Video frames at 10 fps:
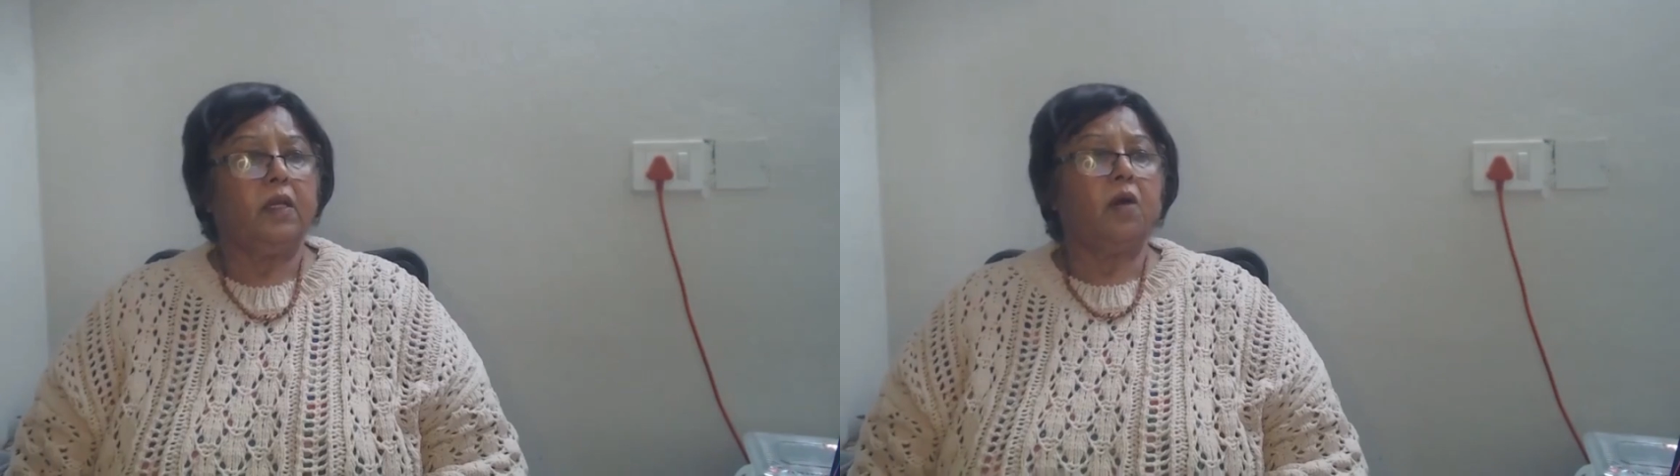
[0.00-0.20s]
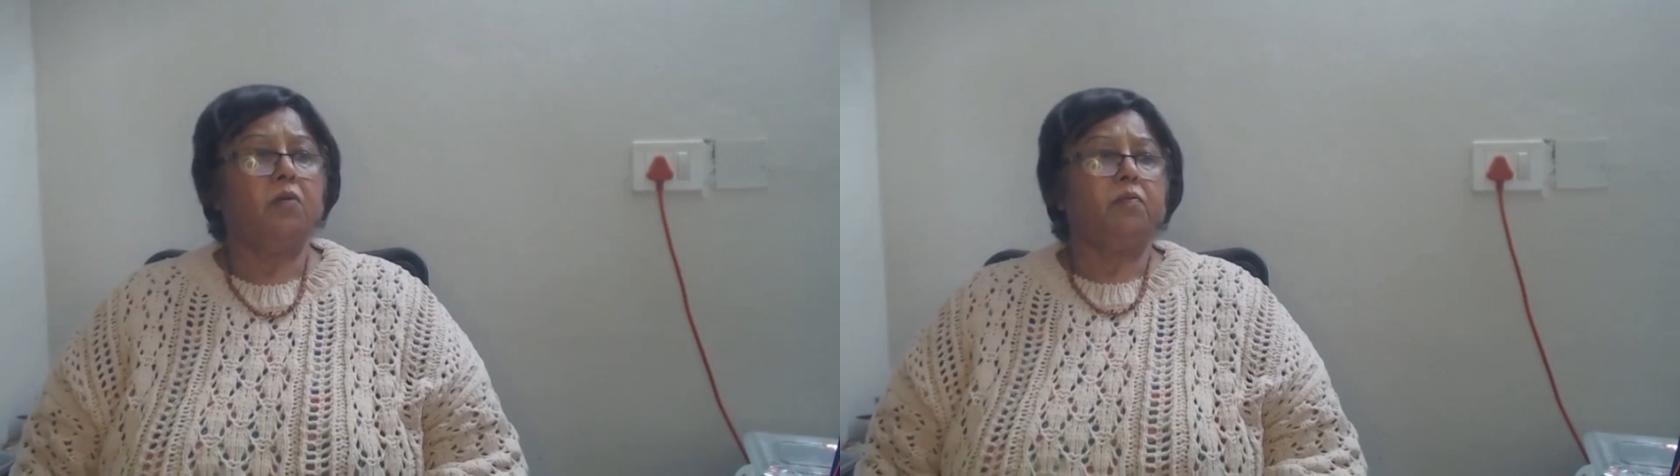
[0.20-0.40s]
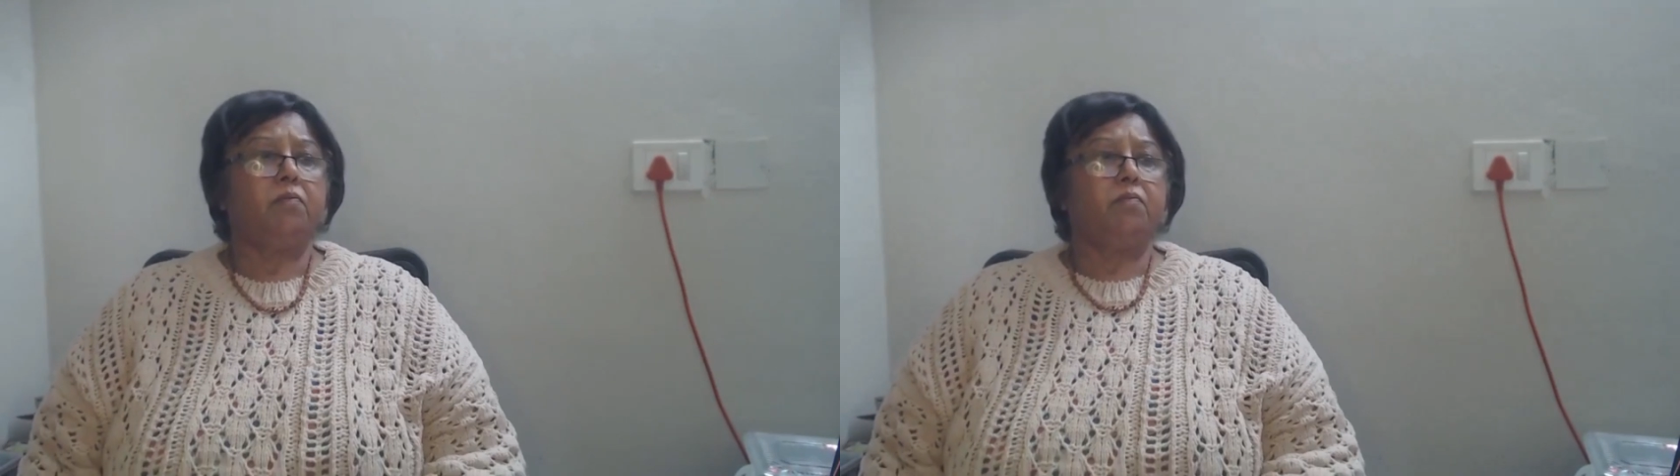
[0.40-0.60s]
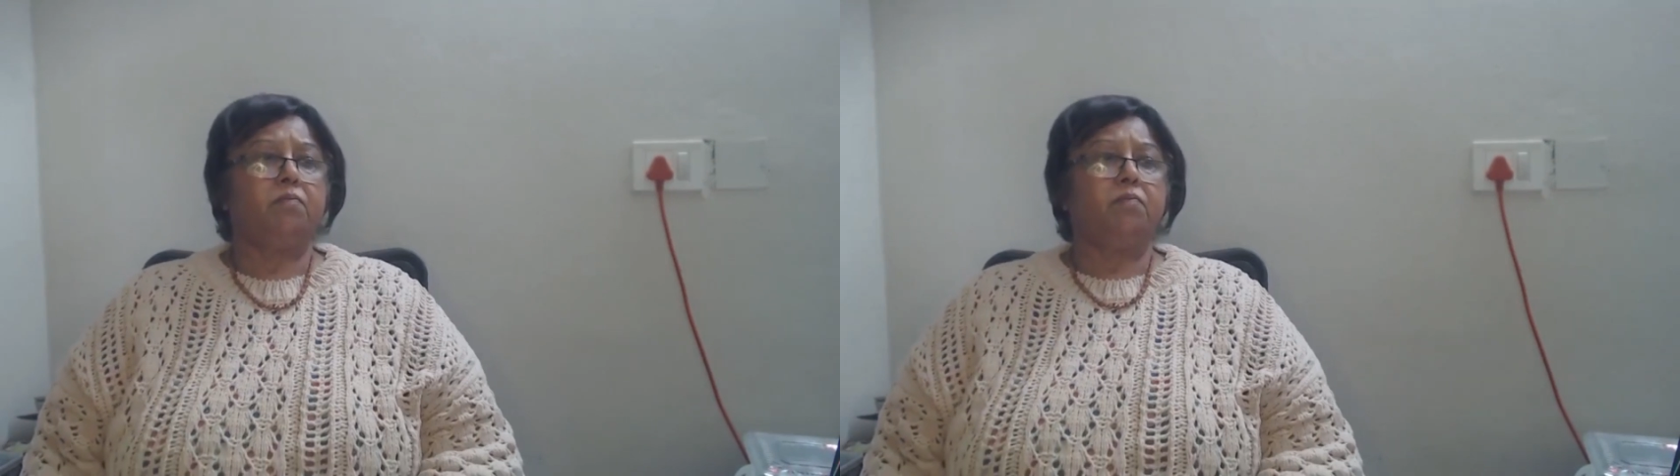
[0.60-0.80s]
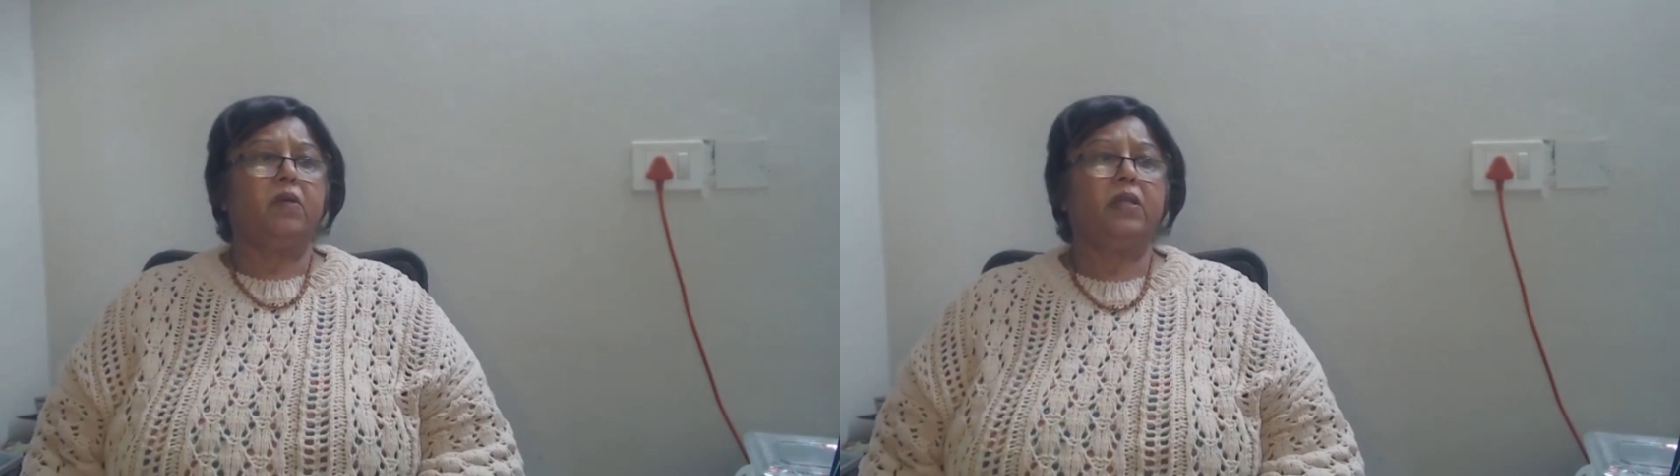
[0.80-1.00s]
Now,
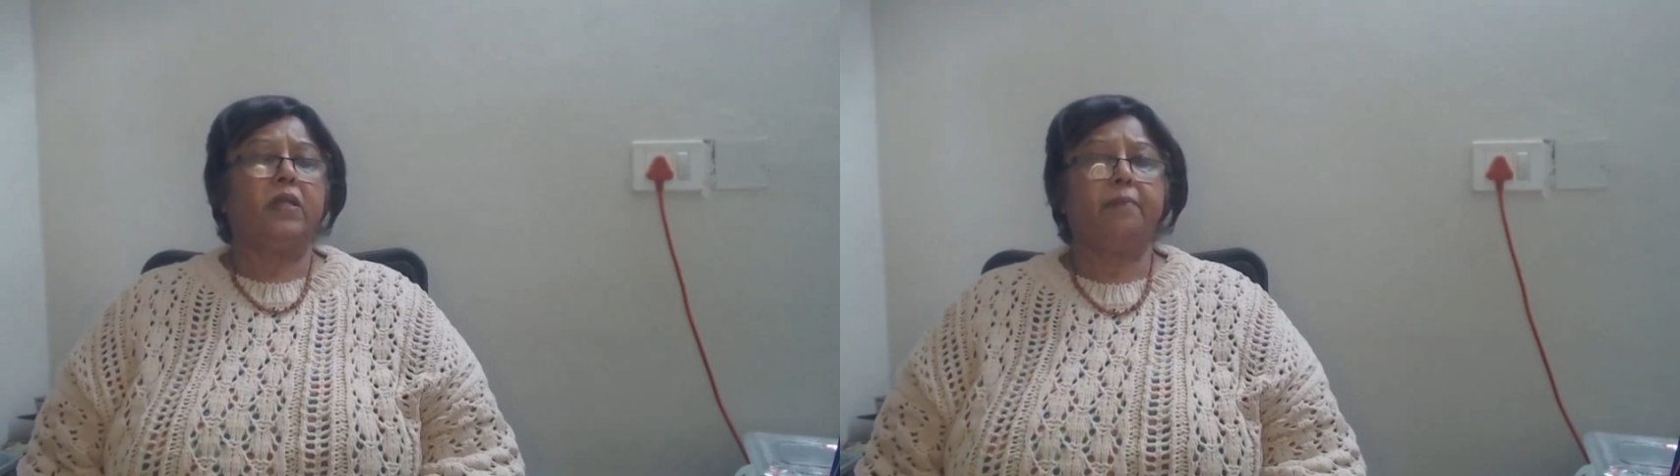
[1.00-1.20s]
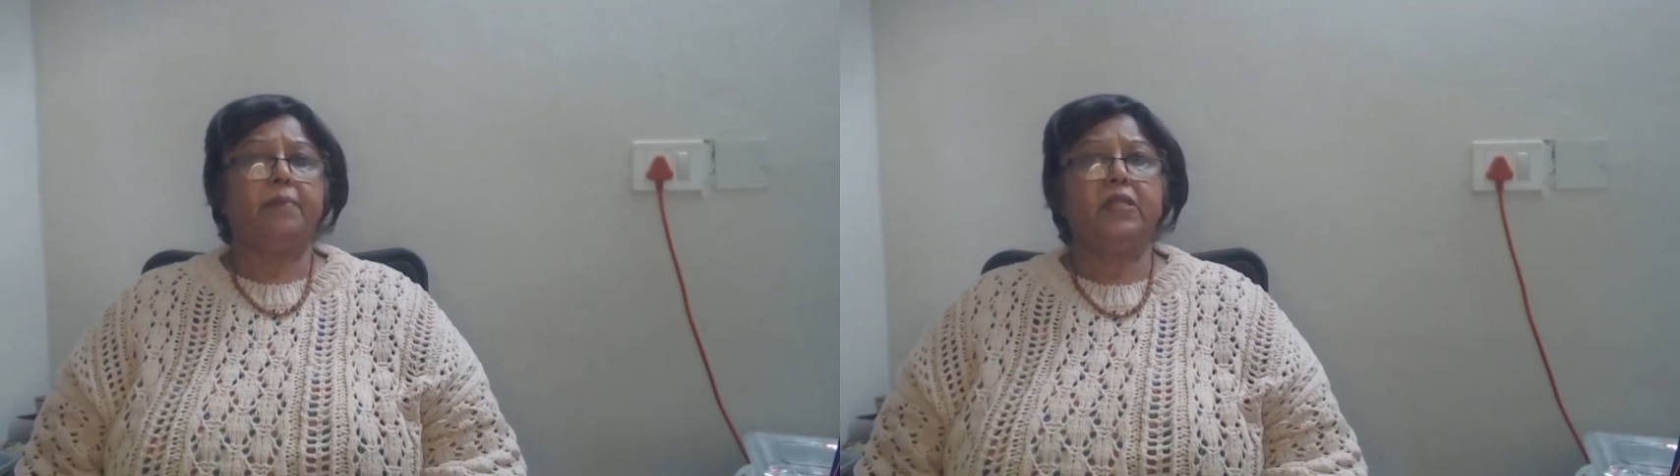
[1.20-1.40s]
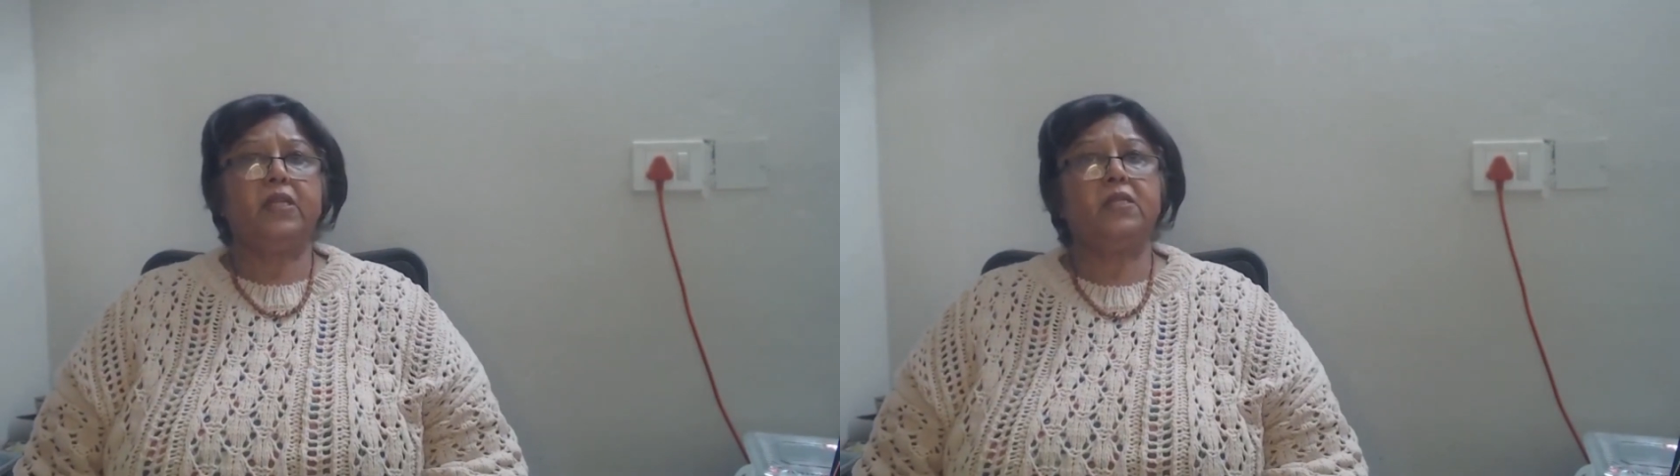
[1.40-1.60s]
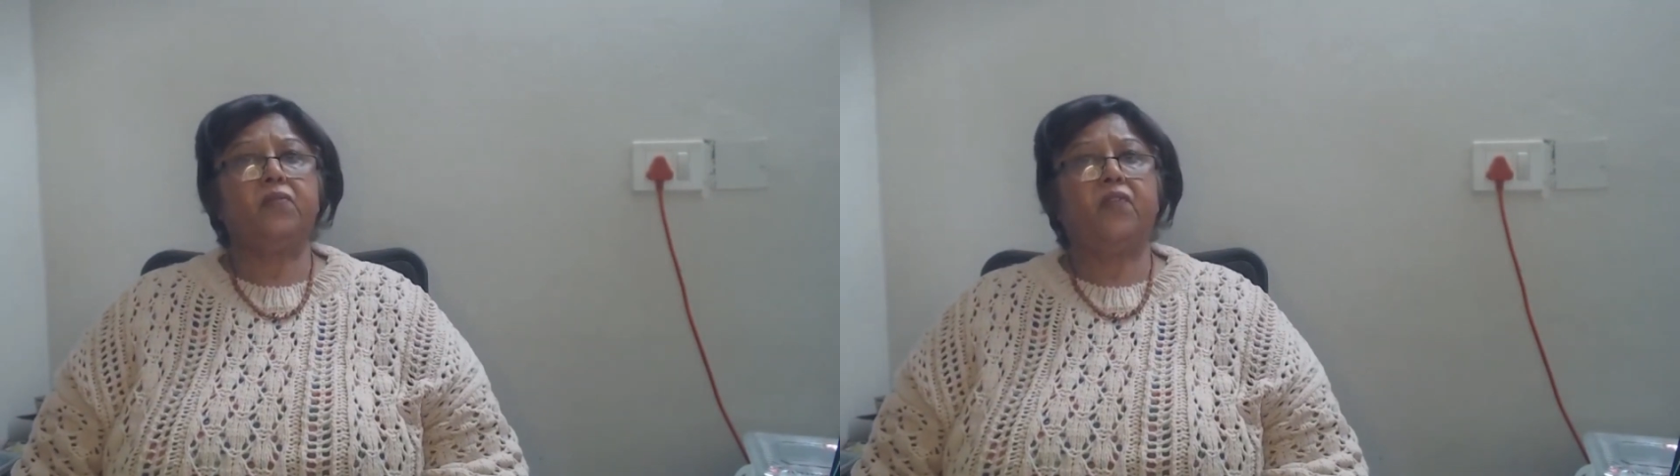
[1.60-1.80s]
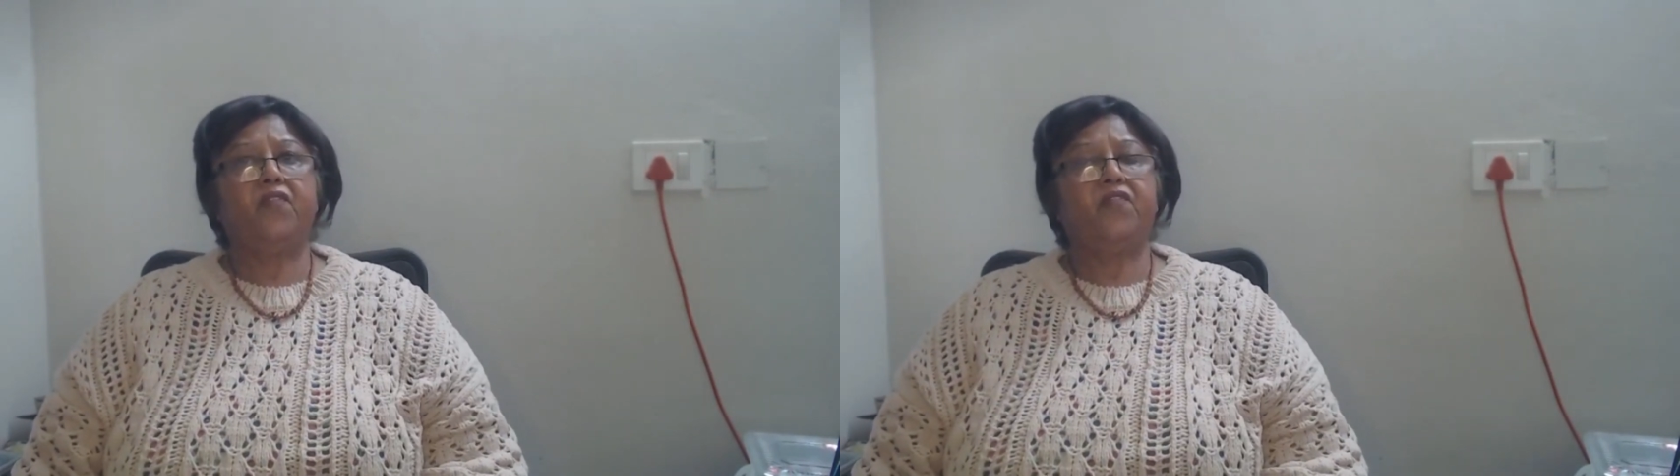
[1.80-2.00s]
remedies for